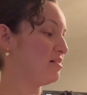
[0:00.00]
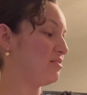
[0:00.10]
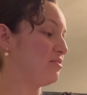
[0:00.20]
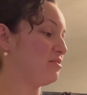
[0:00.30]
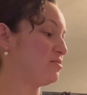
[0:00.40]

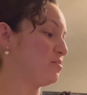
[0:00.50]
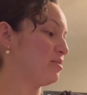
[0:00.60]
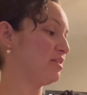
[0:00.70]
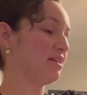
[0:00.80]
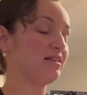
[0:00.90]
the
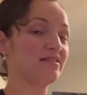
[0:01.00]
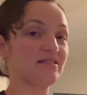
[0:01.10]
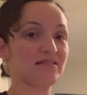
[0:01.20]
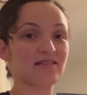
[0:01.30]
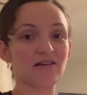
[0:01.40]
soreness
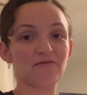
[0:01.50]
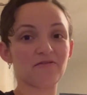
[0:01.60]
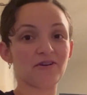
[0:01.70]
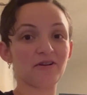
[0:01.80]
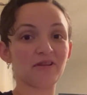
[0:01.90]
and stuff
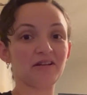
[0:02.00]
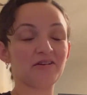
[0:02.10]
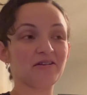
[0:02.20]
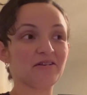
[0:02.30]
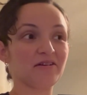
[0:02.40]

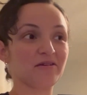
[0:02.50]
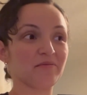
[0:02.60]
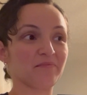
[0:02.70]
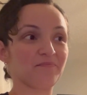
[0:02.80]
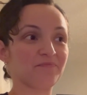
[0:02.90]
earlier.
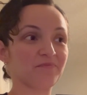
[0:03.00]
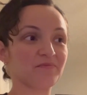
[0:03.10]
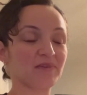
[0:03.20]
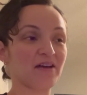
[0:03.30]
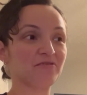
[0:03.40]
Um,
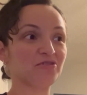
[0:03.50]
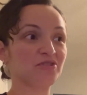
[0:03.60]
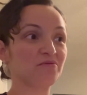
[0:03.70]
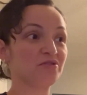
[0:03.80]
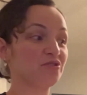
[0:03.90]
after
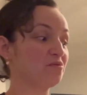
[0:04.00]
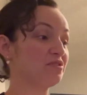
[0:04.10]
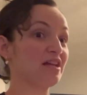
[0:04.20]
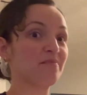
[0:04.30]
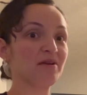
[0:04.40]
she she was
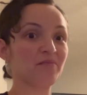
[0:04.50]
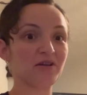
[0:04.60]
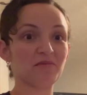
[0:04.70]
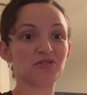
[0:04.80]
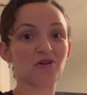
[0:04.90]
napping pretty
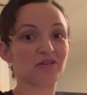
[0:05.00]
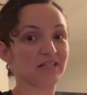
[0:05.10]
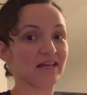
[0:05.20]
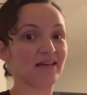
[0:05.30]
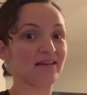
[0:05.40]
much all
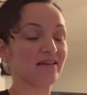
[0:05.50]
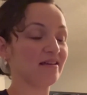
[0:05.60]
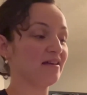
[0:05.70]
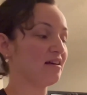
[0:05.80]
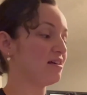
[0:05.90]
day,
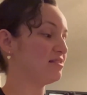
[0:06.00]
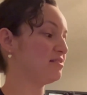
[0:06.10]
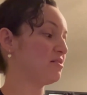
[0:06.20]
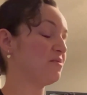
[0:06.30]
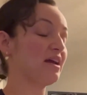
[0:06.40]

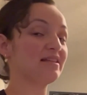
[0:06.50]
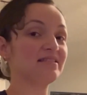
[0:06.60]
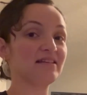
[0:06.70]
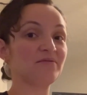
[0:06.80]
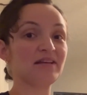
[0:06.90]
so we had
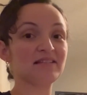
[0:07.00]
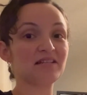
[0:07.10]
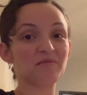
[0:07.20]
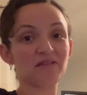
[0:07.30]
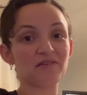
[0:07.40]
to we ended
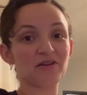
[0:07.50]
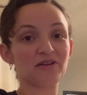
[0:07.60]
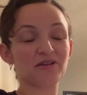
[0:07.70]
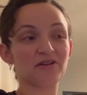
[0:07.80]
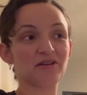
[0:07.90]
up giving
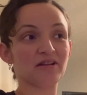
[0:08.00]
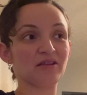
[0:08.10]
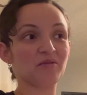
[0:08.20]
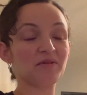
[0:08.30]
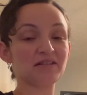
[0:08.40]
her a
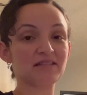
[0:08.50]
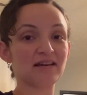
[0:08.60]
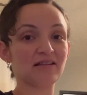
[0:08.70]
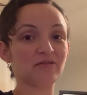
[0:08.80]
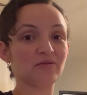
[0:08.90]
little bit of
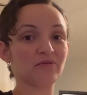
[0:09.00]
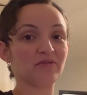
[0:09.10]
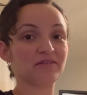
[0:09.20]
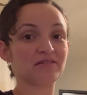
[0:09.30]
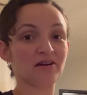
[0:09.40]
Tylenol.
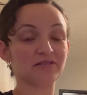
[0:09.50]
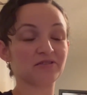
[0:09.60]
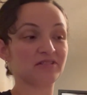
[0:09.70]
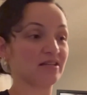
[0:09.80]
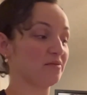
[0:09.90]
The doctor
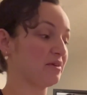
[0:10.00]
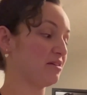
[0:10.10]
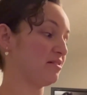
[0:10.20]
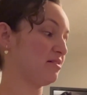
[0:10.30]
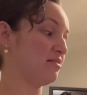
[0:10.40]
said we
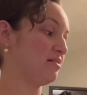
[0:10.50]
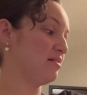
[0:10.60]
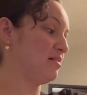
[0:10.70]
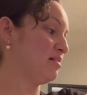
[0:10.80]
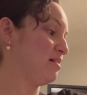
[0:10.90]
could,
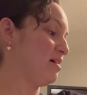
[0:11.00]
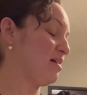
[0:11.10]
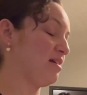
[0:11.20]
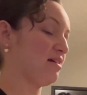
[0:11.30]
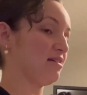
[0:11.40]

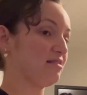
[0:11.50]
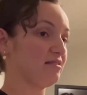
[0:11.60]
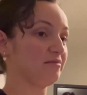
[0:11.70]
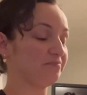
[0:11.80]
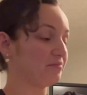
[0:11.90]
and
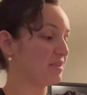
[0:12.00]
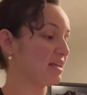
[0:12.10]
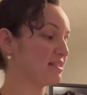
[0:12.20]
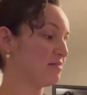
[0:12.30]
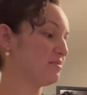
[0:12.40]

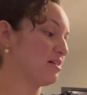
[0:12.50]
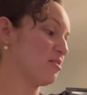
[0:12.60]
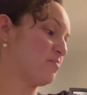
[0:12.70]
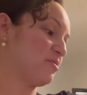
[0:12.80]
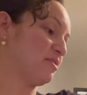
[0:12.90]
that seemed to
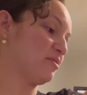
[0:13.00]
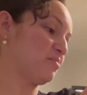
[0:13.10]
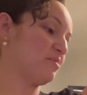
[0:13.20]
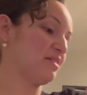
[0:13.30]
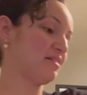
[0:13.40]
help her a little
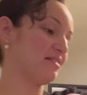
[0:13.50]
bit,